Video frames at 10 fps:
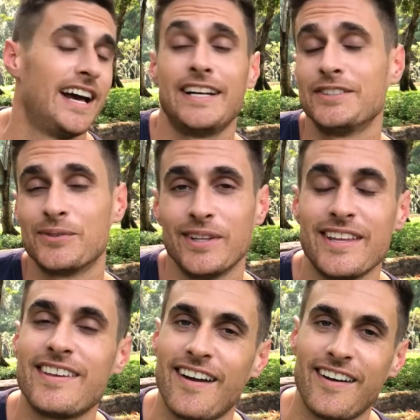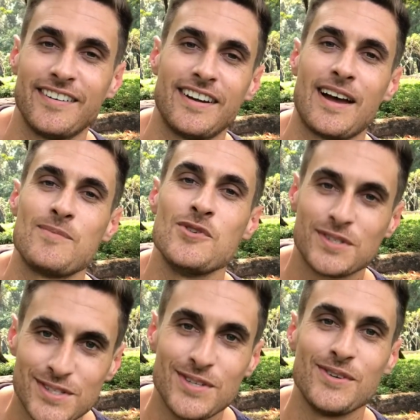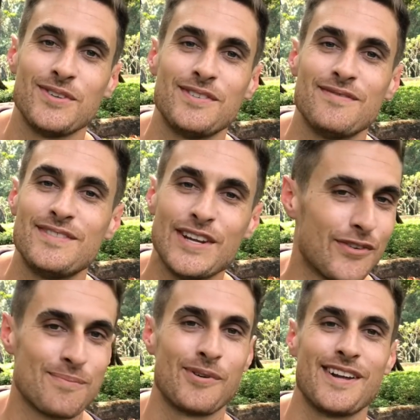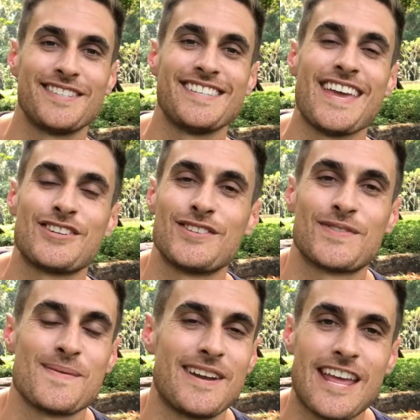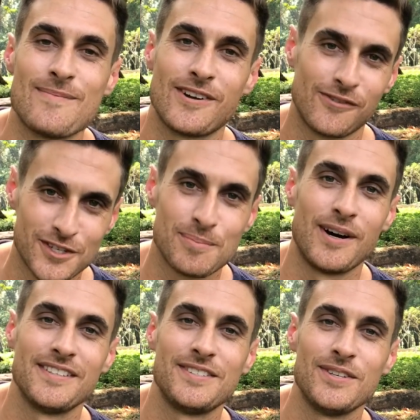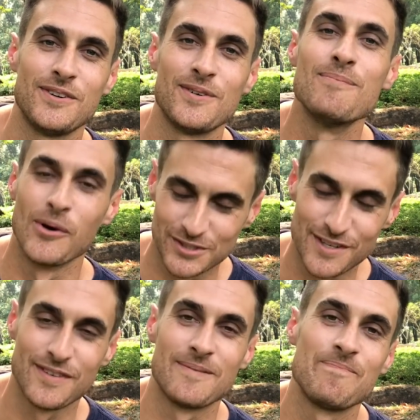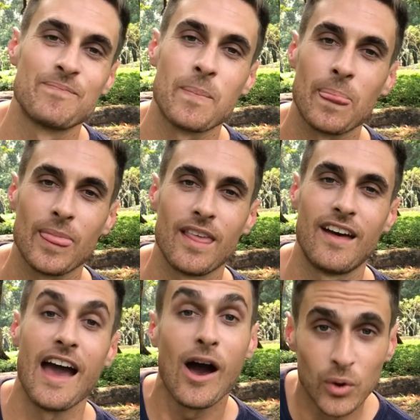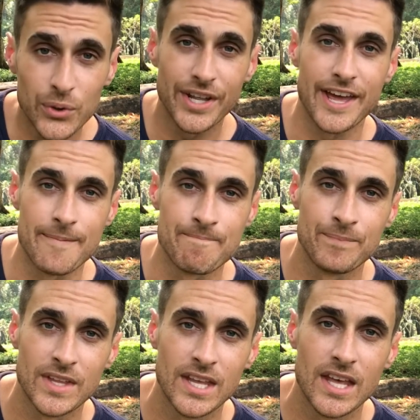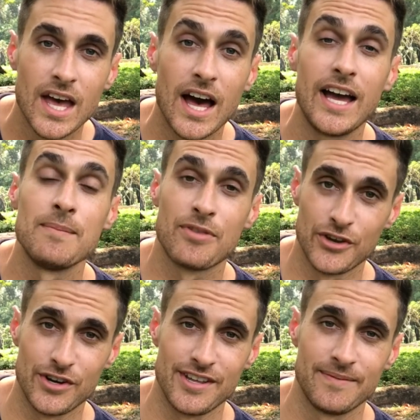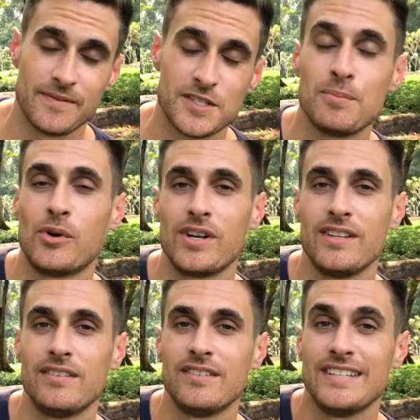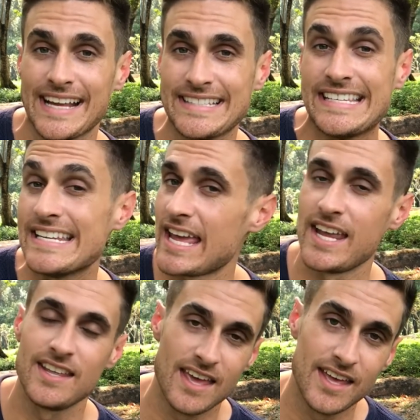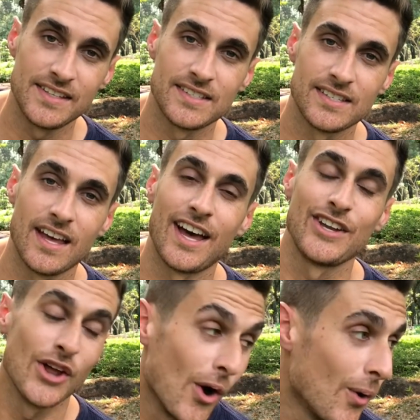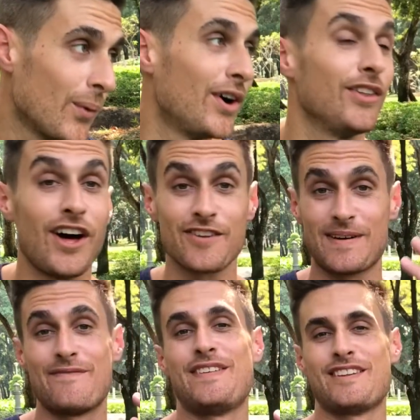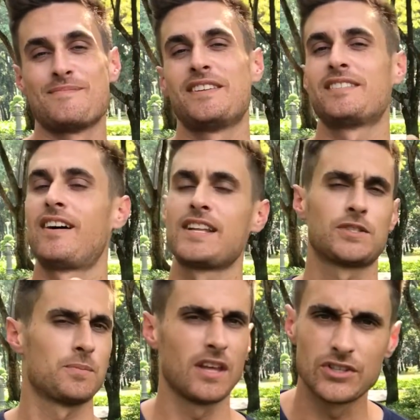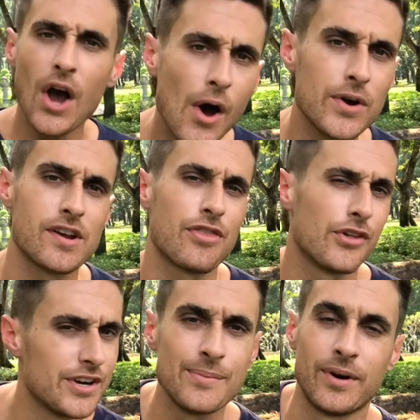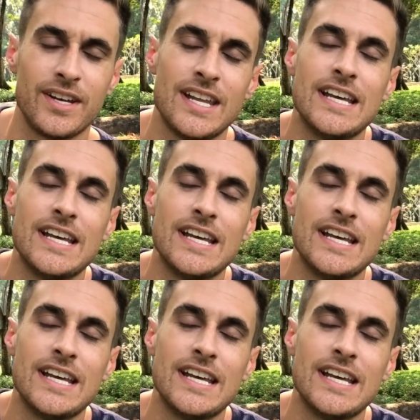I don't really care. I'm used to different pronunciations for my name and I'll respond to most of them. How old I am? I am 30. I was born in 1988. I know a lot of my Vietnamese audience will be like, no, you're 31.